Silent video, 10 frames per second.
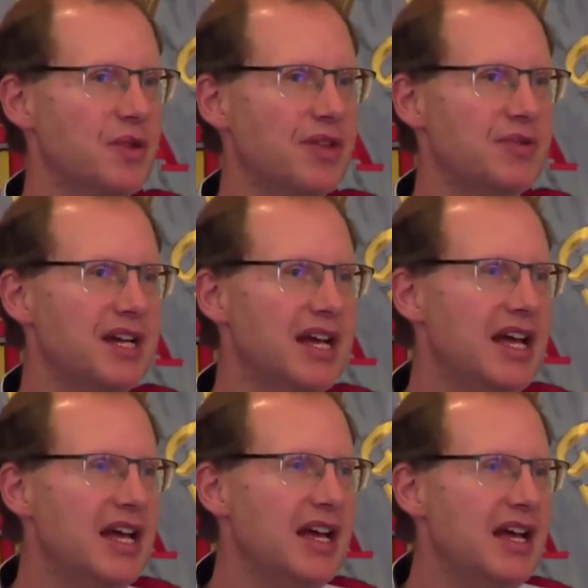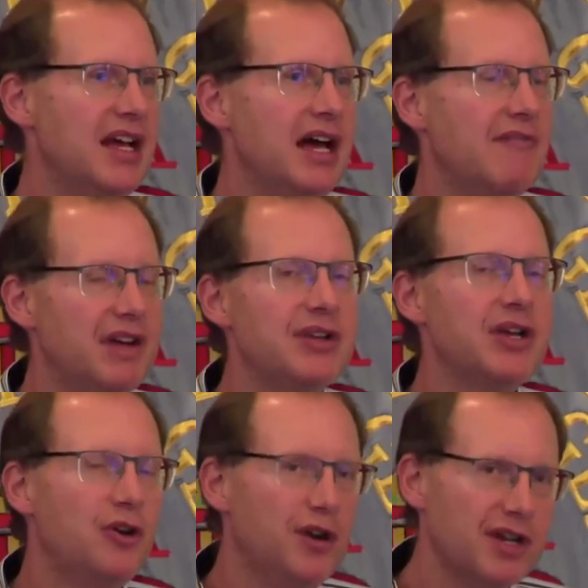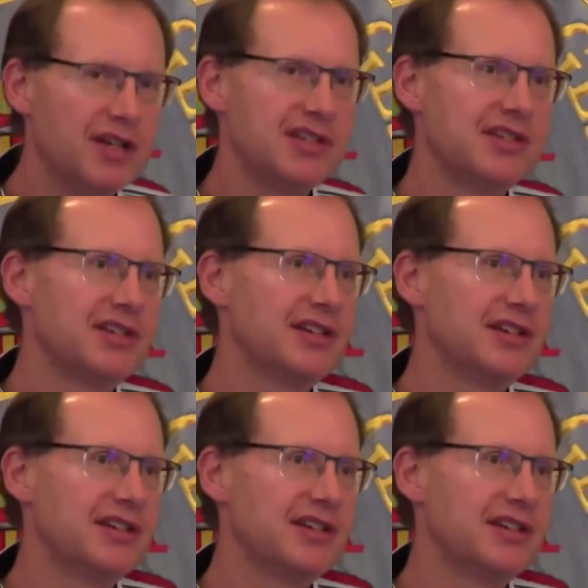with you. I'm very honored